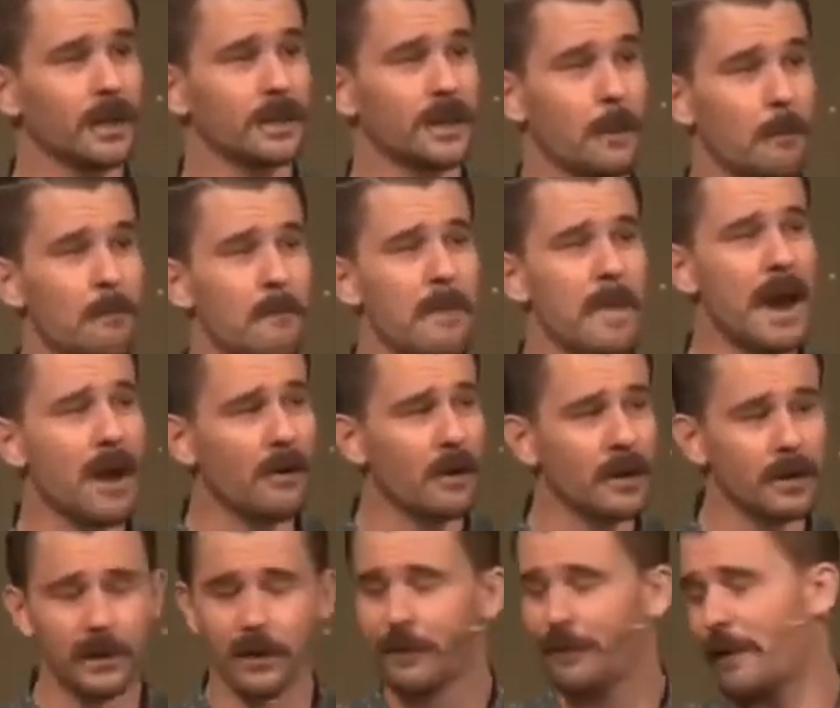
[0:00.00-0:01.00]
to
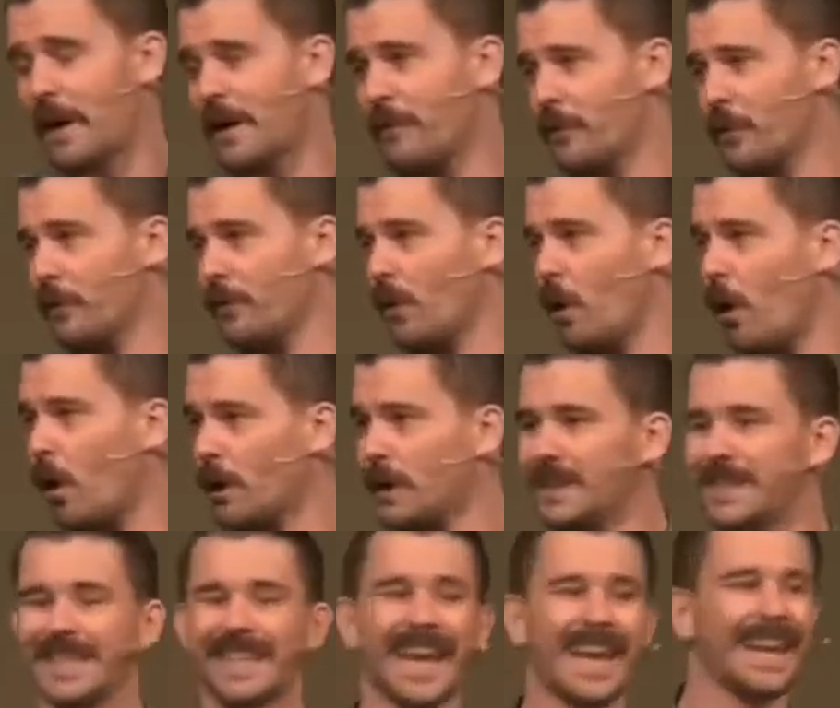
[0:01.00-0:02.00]
merit the favor of God
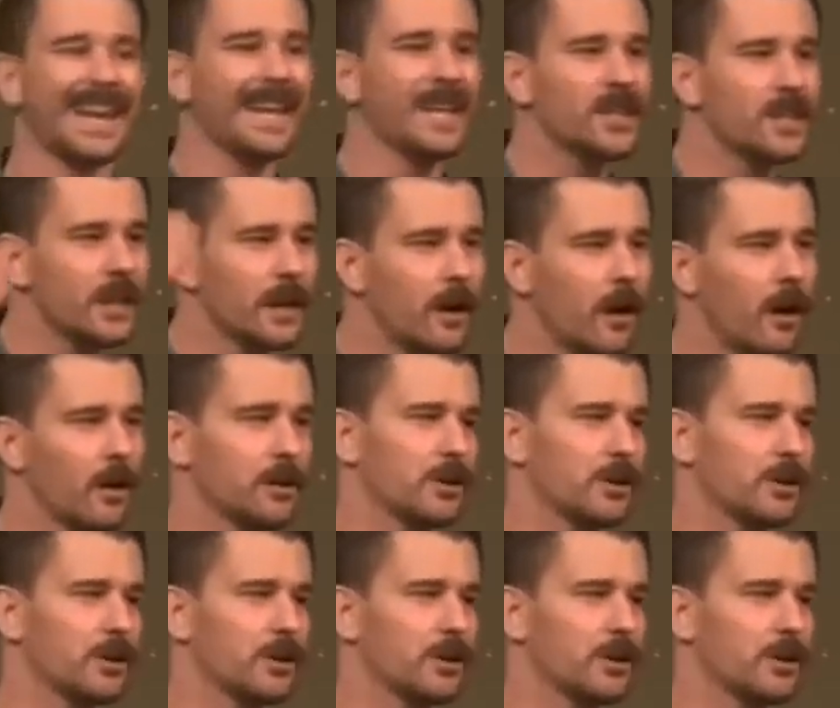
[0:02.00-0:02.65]
and to get into